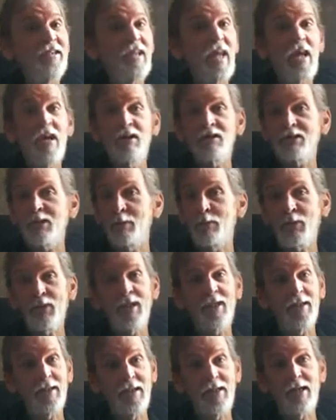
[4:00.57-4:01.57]
hair is
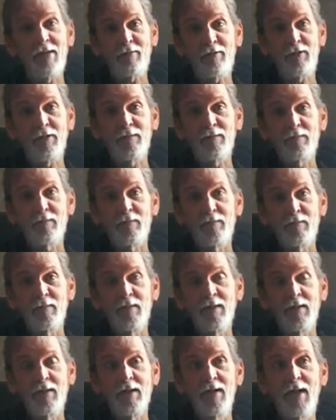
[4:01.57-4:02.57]
completely different.
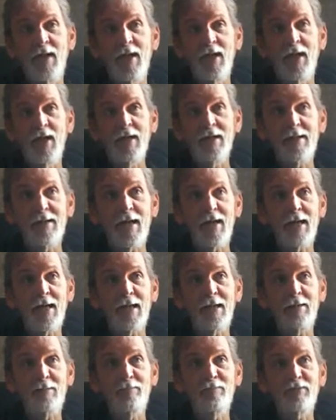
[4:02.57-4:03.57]

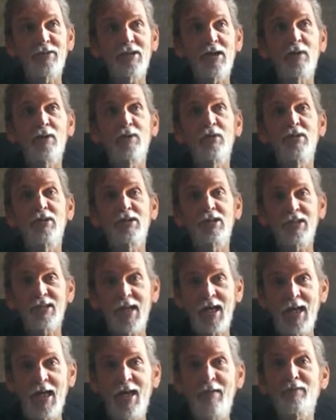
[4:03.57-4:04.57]
Um, so you just
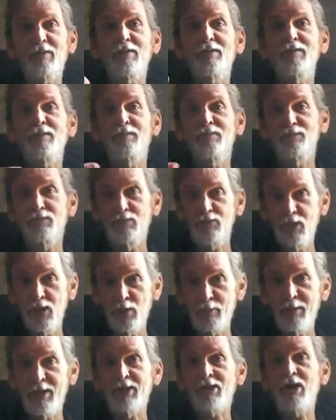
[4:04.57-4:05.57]
kind of have to, a
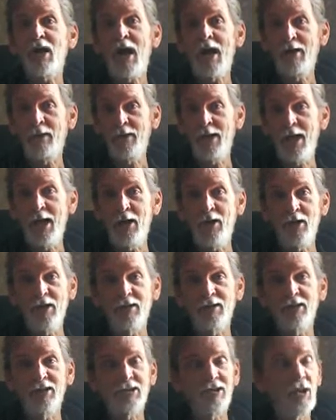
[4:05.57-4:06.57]
little bit of trial and
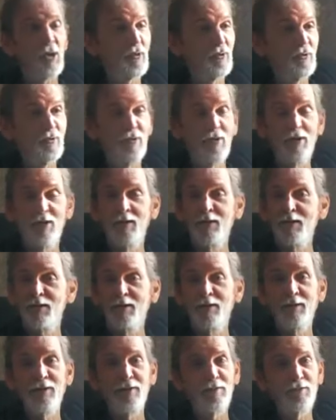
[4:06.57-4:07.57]
error. There's no
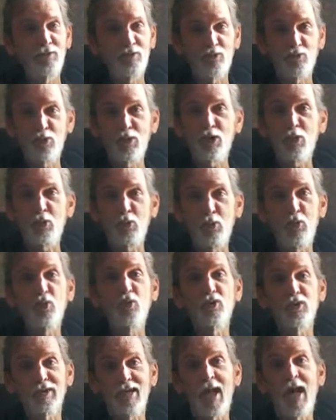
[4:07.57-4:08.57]
real
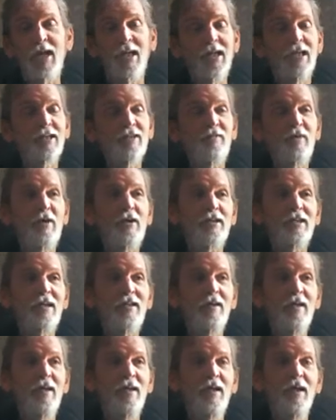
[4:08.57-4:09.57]
rules on it as far as
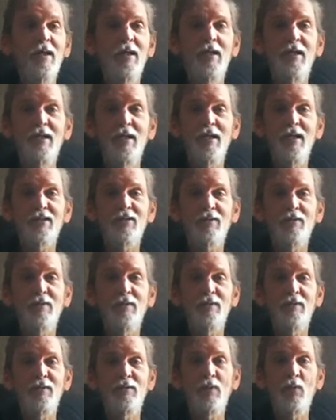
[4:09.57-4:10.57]
is
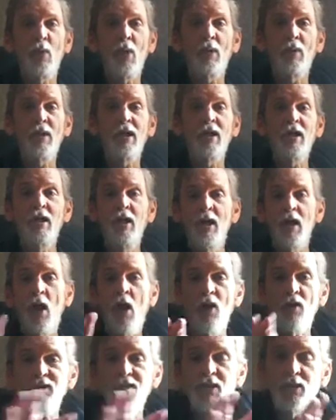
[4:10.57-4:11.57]
one way or another.
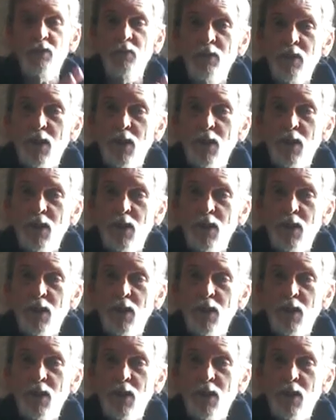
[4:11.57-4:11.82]
Also,